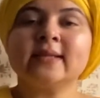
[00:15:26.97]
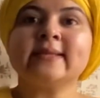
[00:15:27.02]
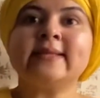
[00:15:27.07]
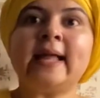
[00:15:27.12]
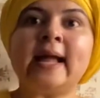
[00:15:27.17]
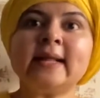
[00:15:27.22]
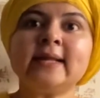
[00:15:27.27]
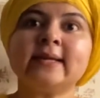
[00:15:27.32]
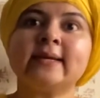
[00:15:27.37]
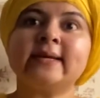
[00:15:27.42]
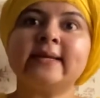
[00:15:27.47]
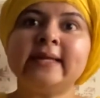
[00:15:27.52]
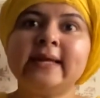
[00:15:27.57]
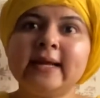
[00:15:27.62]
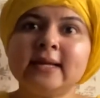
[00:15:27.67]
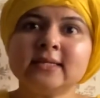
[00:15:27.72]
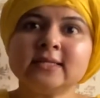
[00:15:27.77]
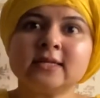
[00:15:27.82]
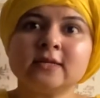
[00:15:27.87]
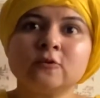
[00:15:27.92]
That
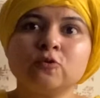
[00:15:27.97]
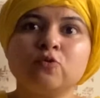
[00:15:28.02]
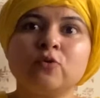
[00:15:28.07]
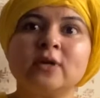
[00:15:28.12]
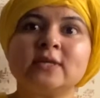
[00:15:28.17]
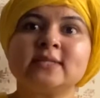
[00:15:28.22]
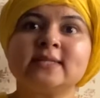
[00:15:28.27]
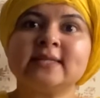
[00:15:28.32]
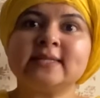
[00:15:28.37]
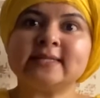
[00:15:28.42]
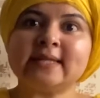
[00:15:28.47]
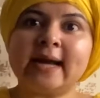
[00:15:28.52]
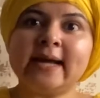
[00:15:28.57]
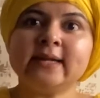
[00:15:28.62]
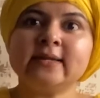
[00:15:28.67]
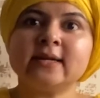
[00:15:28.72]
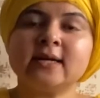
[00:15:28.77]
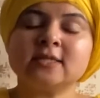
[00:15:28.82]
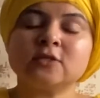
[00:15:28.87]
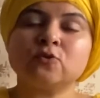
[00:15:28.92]
creator who has
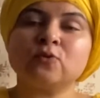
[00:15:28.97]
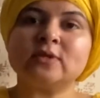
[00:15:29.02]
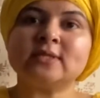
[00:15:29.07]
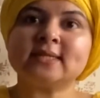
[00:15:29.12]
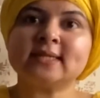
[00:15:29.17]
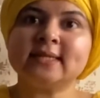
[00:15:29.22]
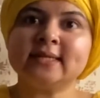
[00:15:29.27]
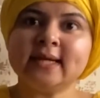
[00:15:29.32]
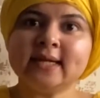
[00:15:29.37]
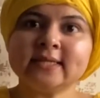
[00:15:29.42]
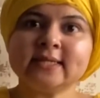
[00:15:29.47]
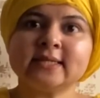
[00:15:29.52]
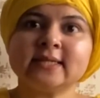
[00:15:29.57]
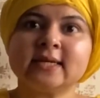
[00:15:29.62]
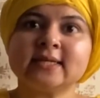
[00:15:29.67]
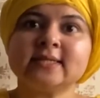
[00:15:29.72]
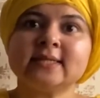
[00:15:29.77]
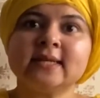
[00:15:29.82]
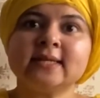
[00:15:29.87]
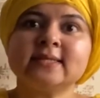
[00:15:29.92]
designed us, who has created
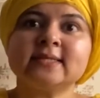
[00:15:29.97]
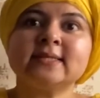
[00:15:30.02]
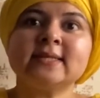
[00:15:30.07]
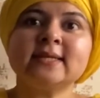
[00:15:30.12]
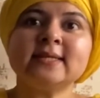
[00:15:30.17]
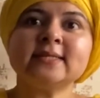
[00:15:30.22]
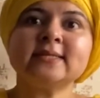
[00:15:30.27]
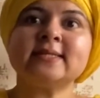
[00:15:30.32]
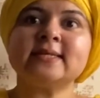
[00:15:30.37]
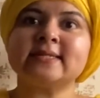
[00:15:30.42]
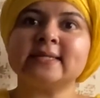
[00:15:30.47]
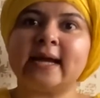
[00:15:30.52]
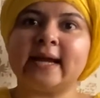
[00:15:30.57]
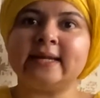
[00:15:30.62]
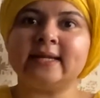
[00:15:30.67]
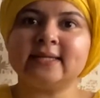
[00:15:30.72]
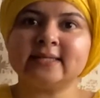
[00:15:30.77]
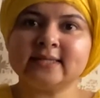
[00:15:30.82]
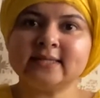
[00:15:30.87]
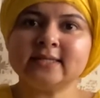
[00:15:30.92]
us, it's his
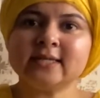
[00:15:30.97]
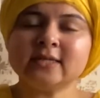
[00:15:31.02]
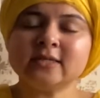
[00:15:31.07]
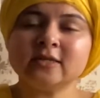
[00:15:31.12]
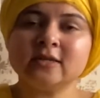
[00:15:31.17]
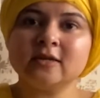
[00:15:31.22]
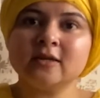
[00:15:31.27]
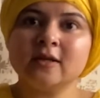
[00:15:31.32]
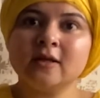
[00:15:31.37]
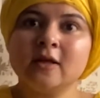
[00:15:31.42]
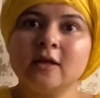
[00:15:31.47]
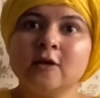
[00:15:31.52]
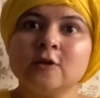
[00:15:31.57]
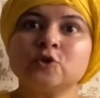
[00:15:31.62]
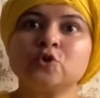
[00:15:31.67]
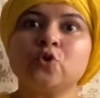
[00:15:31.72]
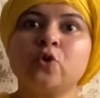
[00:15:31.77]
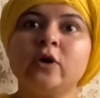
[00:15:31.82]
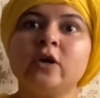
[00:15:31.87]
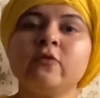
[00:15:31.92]
design, isn't it?
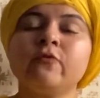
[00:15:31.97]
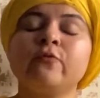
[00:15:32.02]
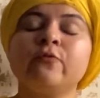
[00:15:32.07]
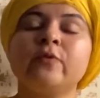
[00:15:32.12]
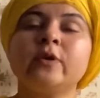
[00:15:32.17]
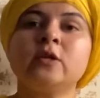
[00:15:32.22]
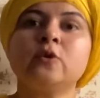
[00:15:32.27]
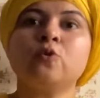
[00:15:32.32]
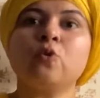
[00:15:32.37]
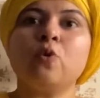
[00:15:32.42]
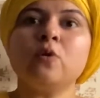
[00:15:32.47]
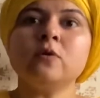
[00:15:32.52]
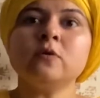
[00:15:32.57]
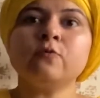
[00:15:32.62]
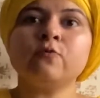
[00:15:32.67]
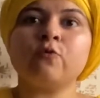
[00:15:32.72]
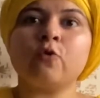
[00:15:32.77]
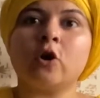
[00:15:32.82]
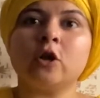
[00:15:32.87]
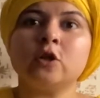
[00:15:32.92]
So if we don't
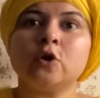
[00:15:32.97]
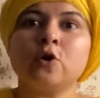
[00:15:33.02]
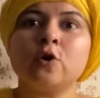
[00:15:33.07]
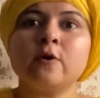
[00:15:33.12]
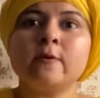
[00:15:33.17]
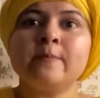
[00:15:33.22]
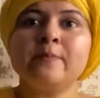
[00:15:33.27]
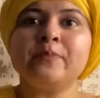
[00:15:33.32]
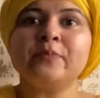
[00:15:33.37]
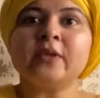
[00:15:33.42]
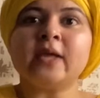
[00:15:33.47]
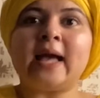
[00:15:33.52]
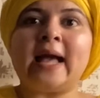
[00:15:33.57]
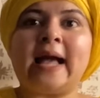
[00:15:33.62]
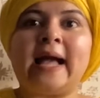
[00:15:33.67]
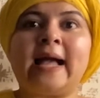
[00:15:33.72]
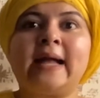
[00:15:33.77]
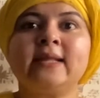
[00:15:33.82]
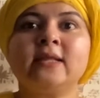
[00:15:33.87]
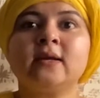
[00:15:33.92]
follow
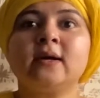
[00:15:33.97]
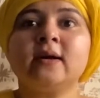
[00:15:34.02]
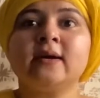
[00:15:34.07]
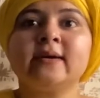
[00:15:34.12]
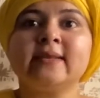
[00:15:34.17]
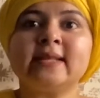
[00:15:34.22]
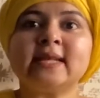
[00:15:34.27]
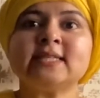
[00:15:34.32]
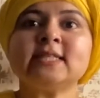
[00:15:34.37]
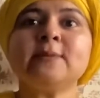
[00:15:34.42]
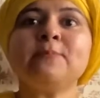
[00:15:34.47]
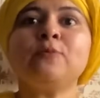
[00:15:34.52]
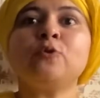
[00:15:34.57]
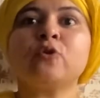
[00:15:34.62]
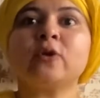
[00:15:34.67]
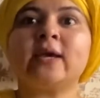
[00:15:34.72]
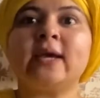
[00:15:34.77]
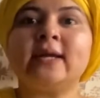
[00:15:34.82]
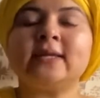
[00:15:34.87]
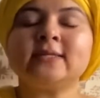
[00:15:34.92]
and
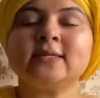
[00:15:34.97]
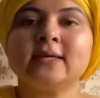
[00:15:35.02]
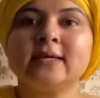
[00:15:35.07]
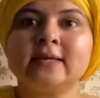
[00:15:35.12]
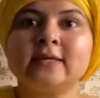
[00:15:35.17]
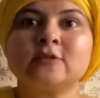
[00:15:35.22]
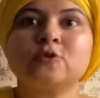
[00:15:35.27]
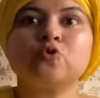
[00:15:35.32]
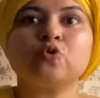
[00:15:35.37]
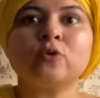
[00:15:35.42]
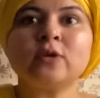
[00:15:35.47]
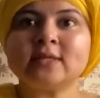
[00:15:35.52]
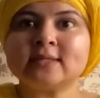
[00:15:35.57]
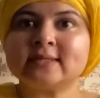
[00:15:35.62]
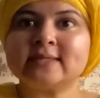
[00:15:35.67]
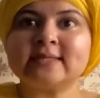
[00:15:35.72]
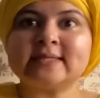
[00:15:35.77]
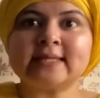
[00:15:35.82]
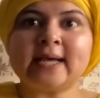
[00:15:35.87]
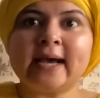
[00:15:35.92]
reciprocate to his
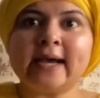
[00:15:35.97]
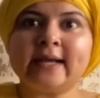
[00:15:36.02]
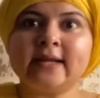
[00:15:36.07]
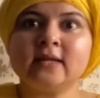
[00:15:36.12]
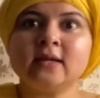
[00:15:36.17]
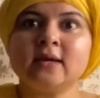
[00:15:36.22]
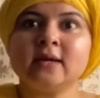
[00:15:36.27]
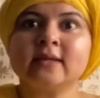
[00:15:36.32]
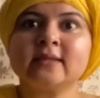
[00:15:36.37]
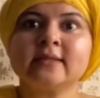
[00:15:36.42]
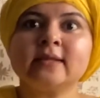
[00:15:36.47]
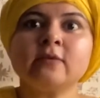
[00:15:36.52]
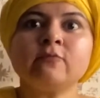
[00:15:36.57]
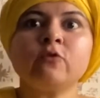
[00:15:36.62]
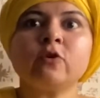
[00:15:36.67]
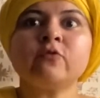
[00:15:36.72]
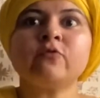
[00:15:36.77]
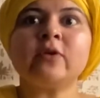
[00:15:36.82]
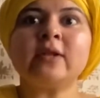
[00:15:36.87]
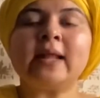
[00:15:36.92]
design, then
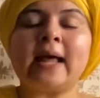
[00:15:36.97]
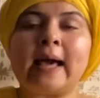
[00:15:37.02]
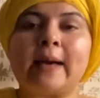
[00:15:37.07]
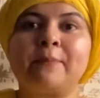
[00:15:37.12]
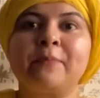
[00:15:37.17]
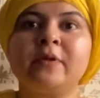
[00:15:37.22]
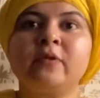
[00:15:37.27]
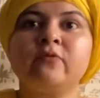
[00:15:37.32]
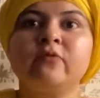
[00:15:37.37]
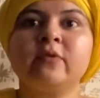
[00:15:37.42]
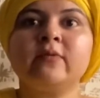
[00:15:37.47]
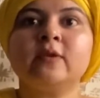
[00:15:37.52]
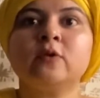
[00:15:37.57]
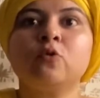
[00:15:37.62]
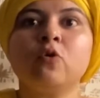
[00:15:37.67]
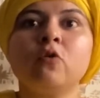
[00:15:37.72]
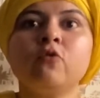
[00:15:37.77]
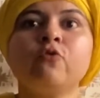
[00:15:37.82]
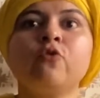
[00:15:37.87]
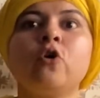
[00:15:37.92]
what will happen? We will
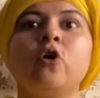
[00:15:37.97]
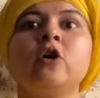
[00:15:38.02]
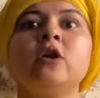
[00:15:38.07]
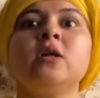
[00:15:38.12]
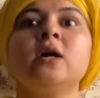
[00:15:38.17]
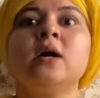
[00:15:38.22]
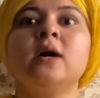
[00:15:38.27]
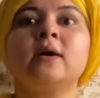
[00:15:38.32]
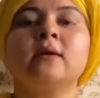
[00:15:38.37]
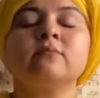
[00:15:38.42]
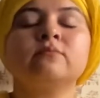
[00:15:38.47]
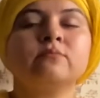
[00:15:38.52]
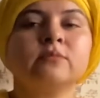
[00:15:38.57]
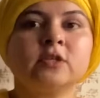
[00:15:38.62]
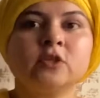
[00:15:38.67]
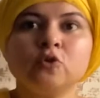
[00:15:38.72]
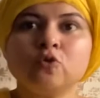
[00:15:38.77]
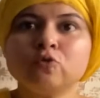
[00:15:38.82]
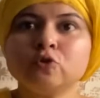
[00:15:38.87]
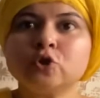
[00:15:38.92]
go for
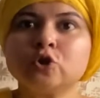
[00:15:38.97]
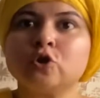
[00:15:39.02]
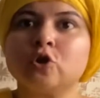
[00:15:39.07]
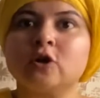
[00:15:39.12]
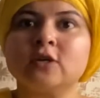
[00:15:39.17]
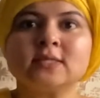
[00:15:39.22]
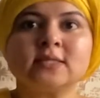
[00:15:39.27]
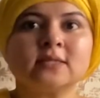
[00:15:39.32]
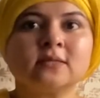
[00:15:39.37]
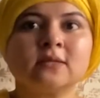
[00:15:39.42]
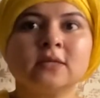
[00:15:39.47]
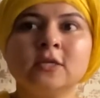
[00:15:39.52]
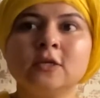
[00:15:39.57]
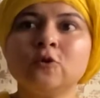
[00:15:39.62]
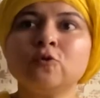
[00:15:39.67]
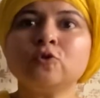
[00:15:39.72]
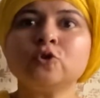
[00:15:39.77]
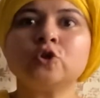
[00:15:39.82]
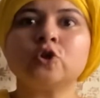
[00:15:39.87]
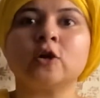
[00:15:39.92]
huge loss
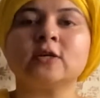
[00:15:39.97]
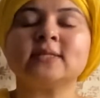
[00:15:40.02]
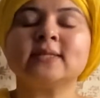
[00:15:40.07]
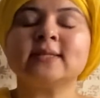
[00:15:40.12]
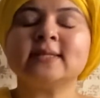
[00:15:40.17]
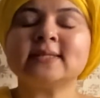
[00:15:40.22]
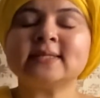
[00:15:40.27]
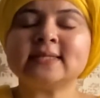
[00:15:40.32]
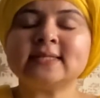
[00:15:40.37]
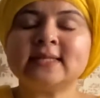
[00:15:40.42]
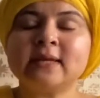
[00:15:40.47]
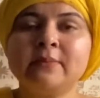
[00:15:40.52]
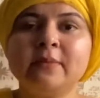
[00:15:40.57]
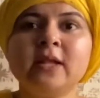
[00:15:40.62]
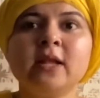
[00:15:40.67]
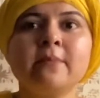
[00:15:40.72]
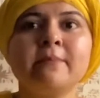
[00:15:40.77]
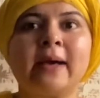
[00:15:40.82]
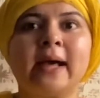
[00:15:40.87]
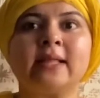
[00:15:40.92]
in the
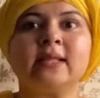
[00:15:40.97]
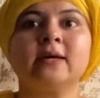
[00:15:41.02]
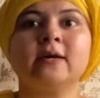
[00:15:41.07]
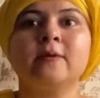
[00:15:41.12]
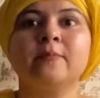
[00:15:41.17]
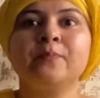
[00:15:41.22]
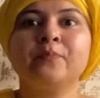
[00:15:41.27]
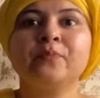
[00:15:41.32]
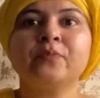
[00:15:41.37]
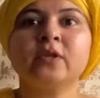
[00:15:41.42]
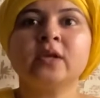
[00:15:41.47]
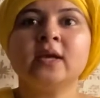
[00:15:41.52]
similar manner.